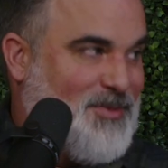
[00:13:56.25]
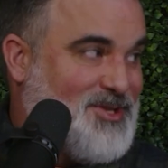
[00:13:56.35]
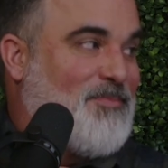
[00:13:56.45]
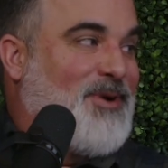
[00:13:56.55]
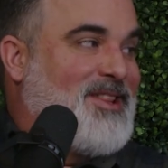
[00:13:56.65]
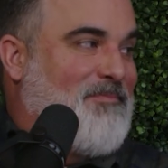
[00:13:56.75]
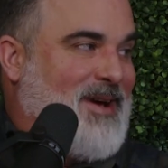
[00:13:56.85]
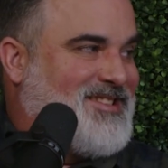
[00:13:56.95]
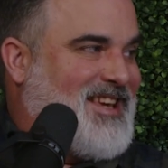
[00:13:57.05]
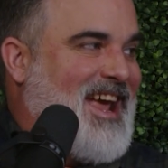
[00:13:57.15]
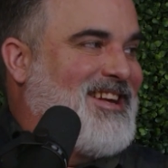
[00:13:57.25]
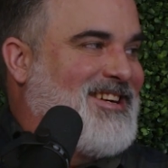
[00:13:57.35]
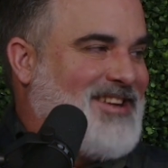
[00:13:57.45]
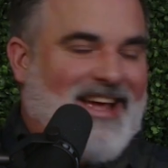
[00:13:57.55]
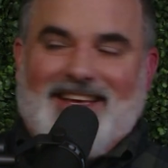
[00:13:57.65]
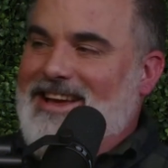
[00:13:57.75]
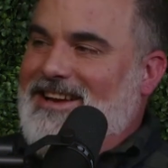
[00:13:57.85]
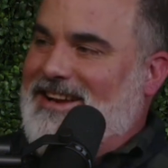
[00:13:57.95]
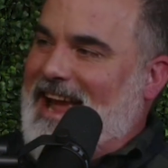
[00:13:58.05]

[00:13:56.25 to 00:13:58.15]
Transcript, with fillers: We should bring the best candy to yes.